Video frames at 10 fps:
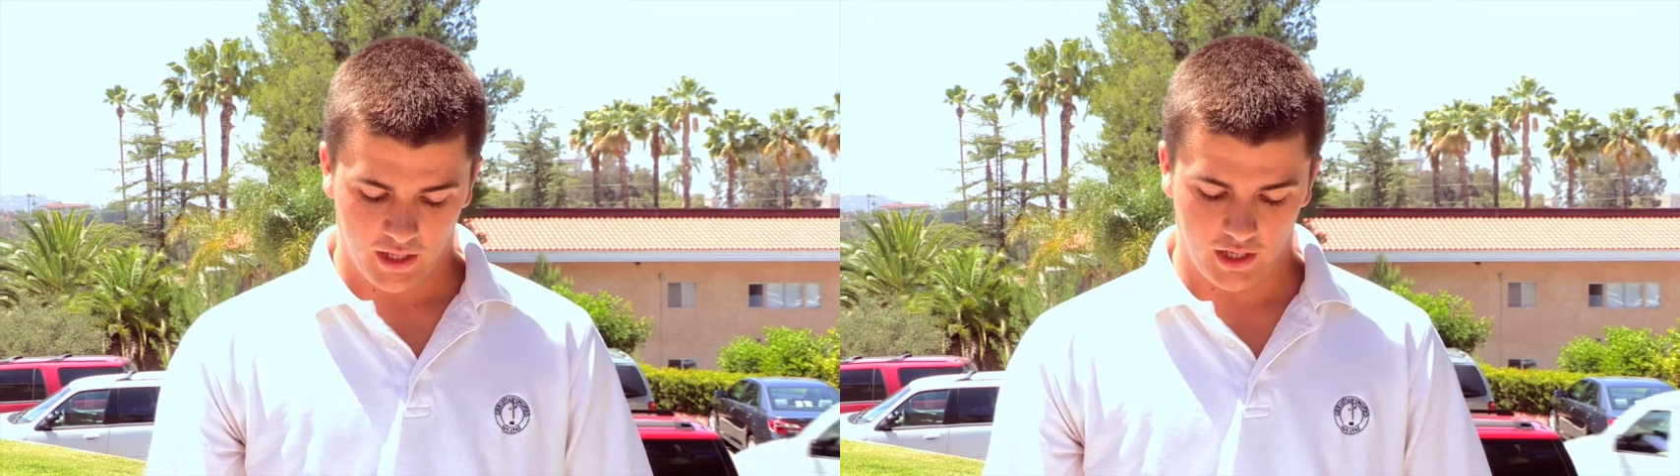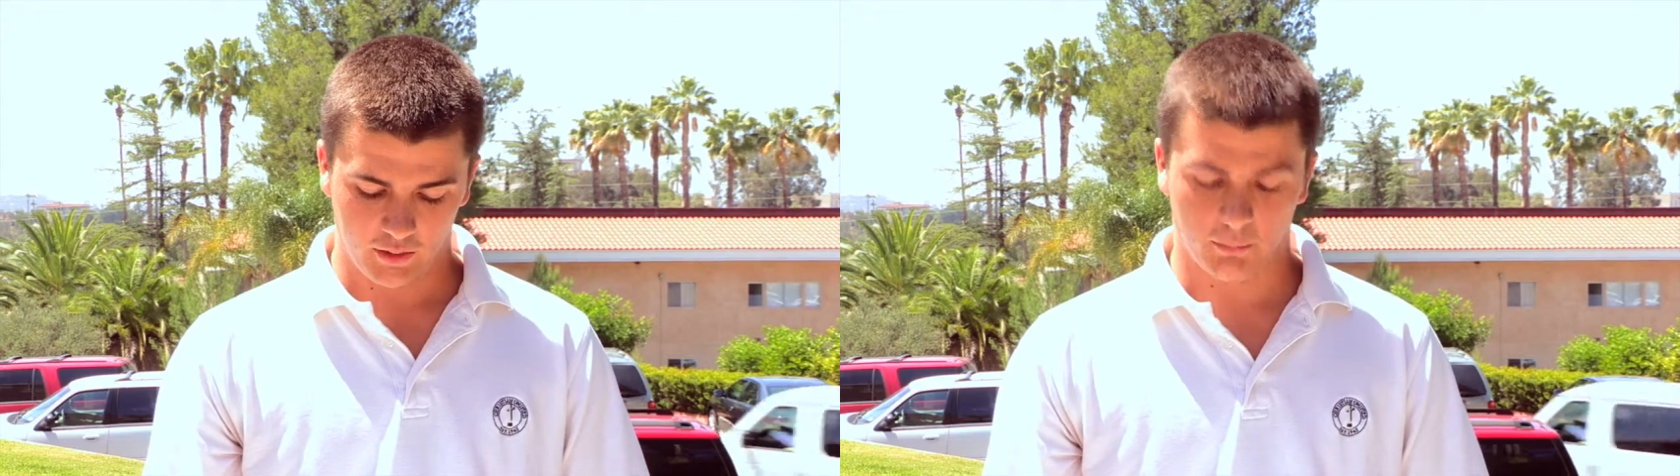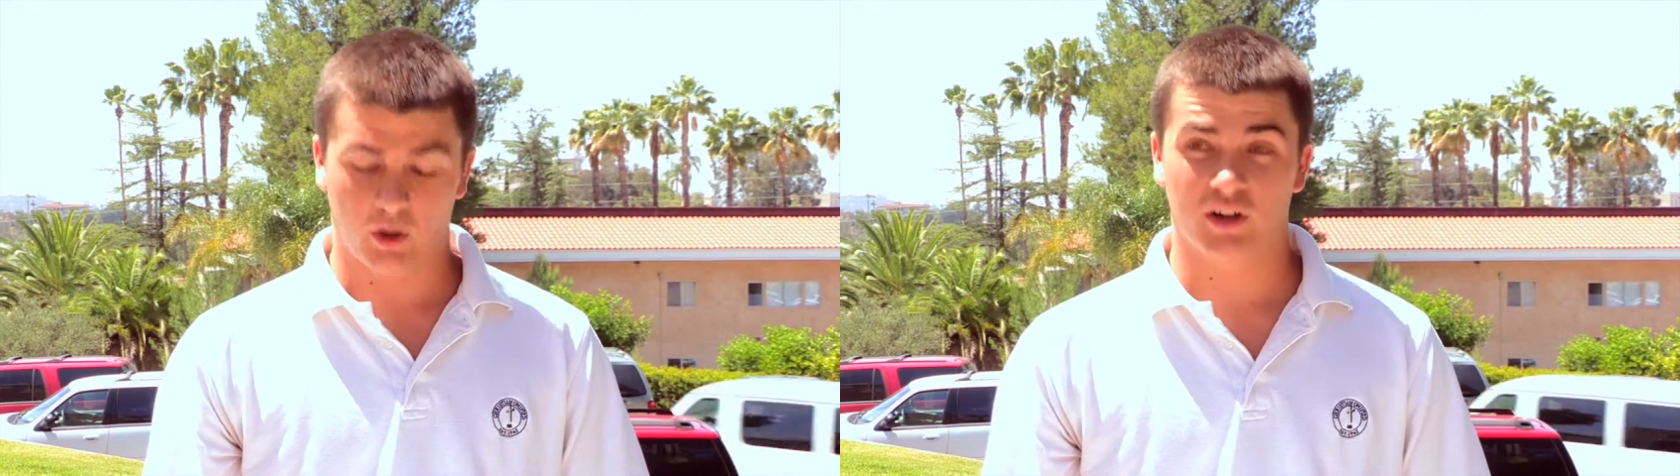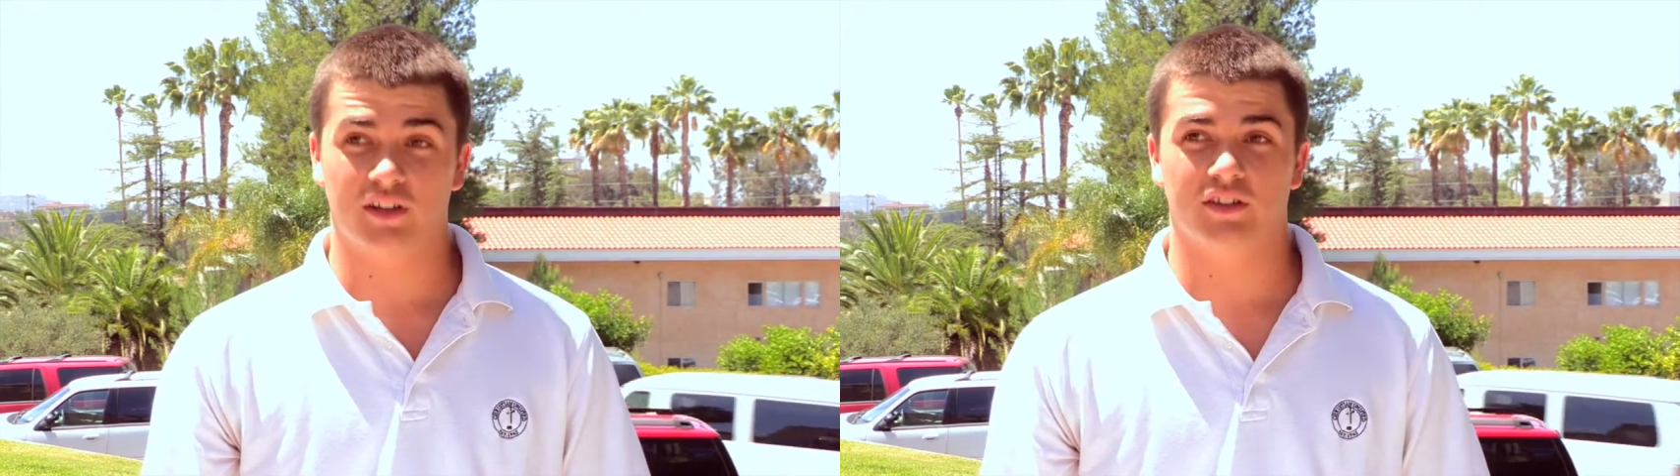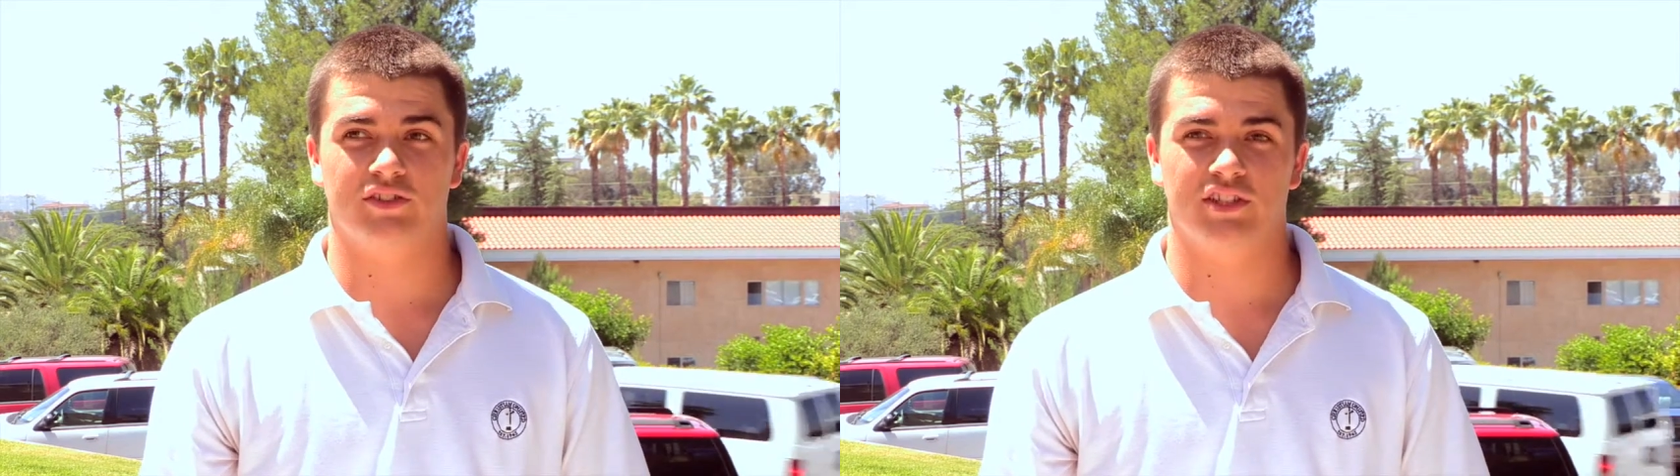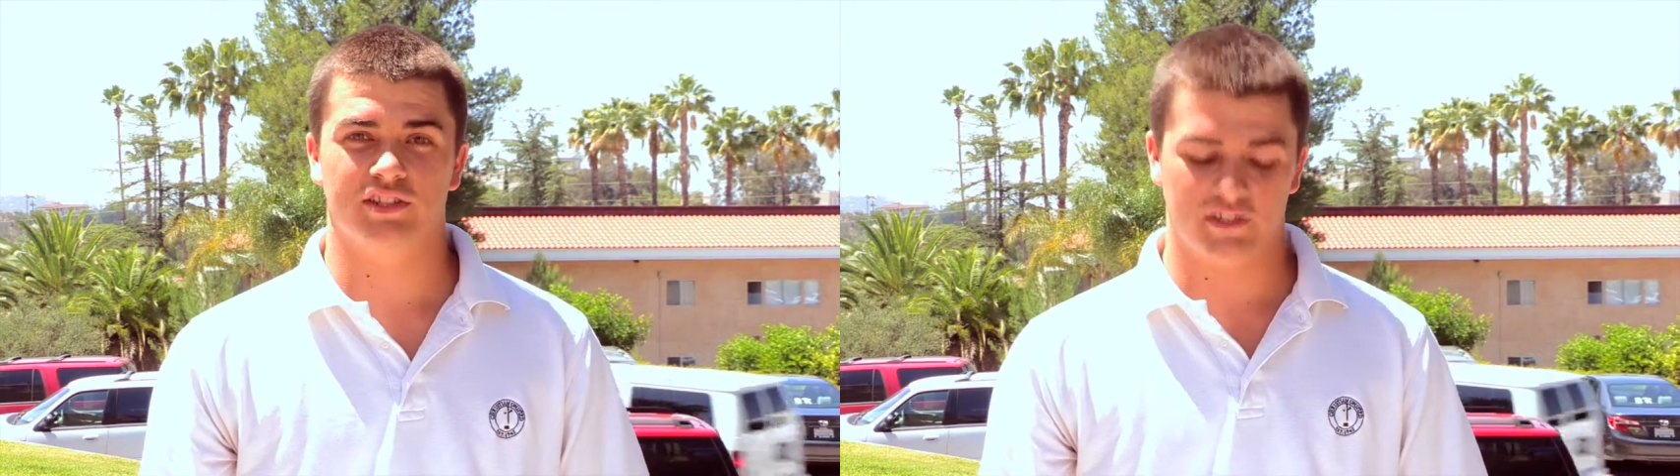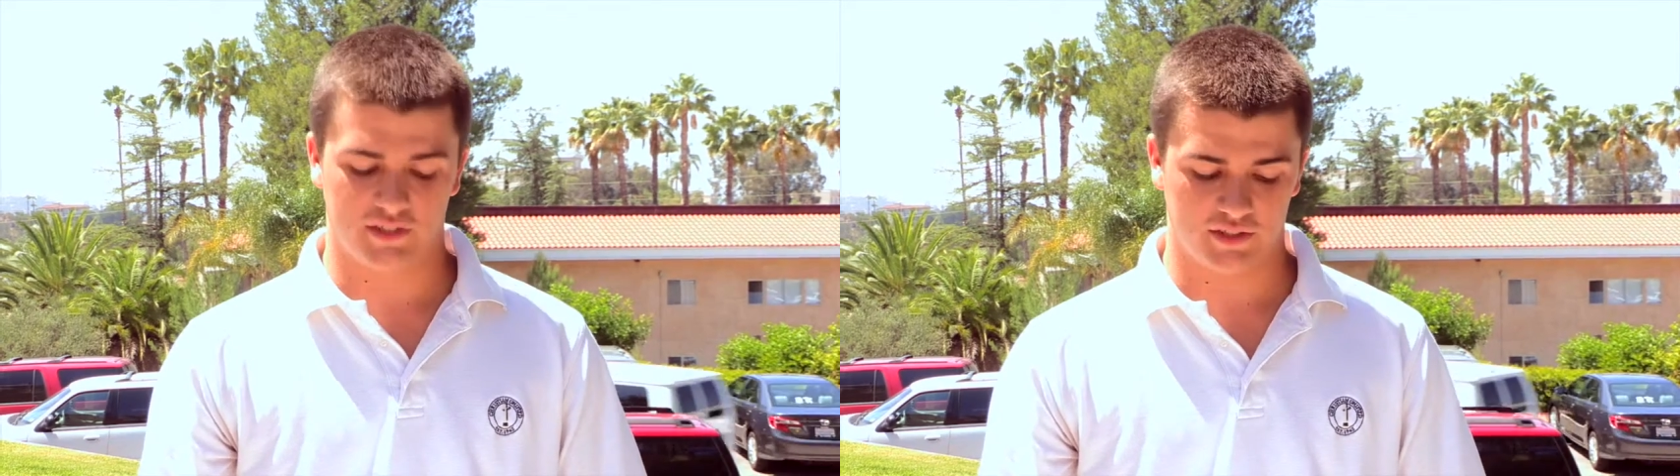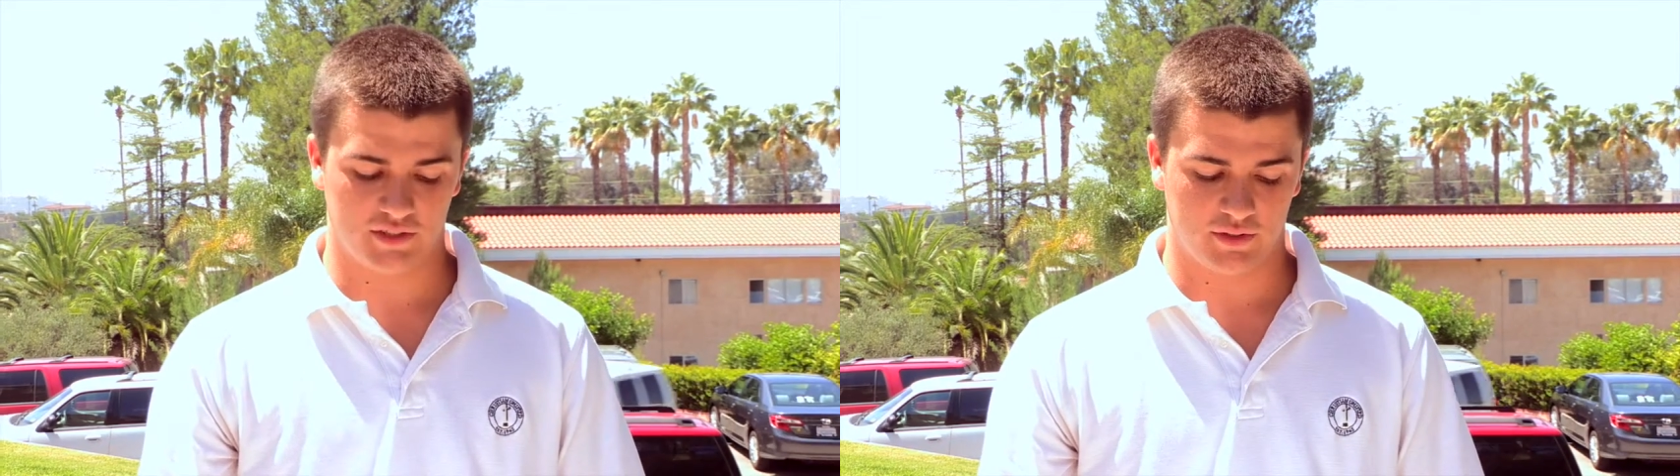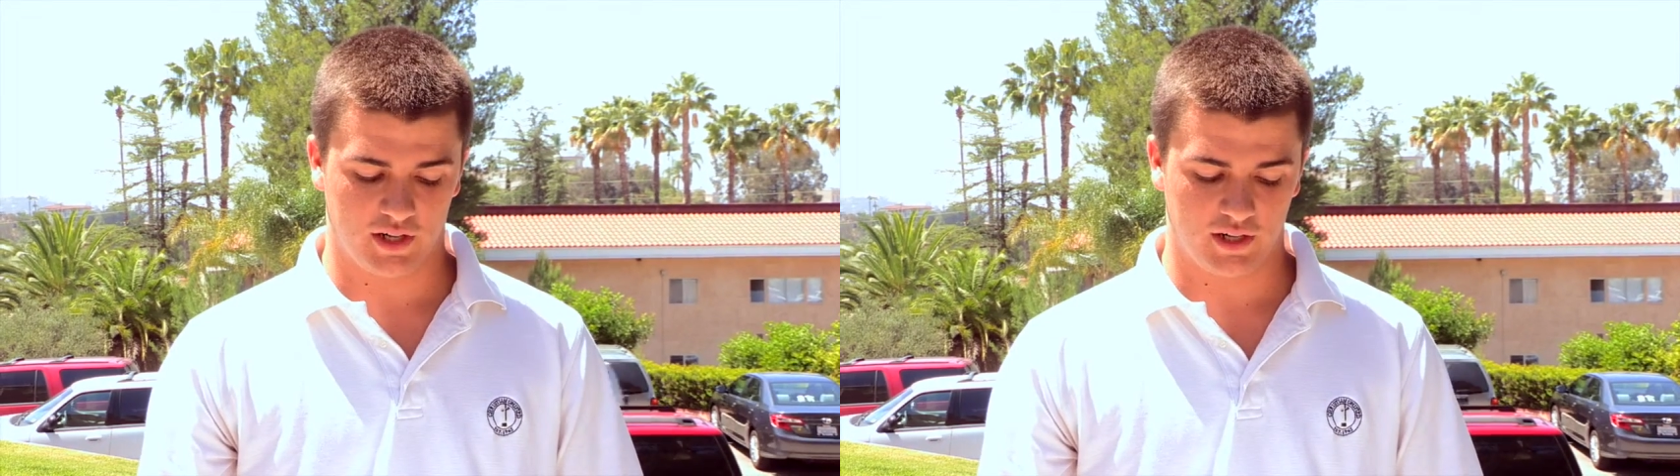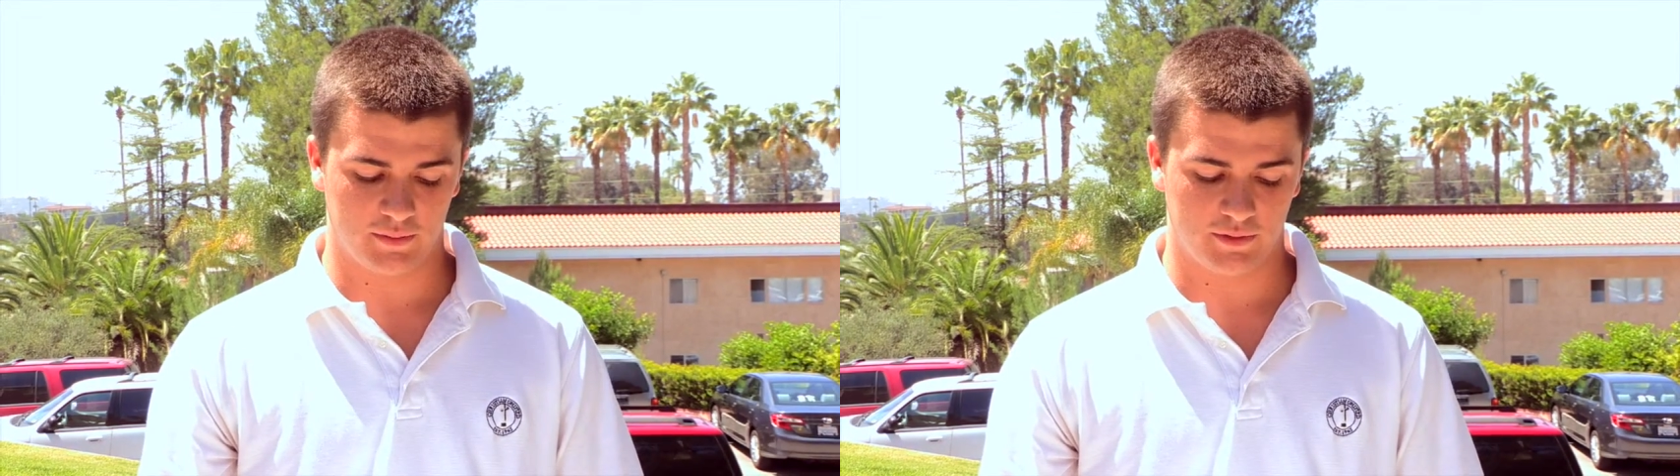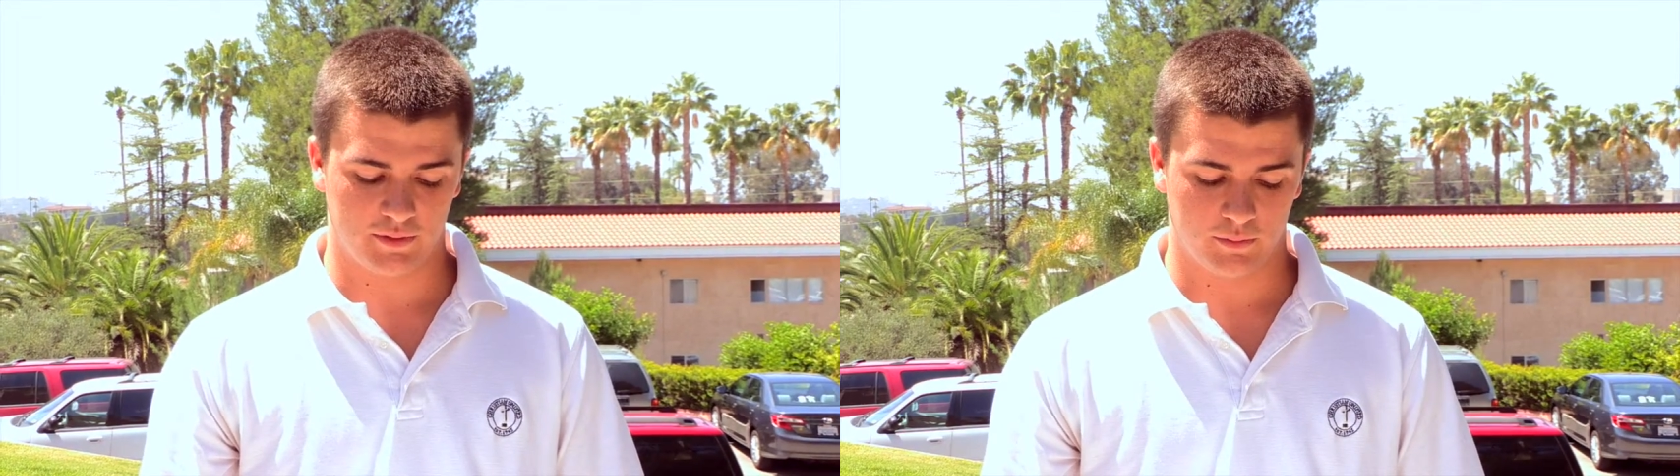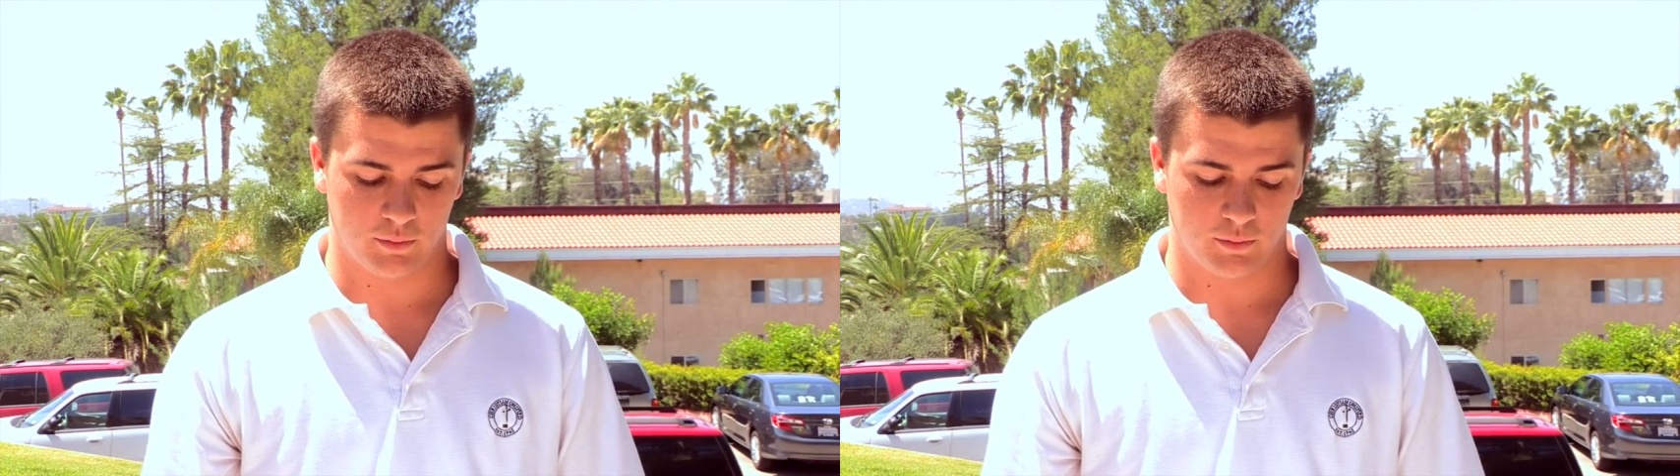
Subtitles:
In Mark, Jesus describes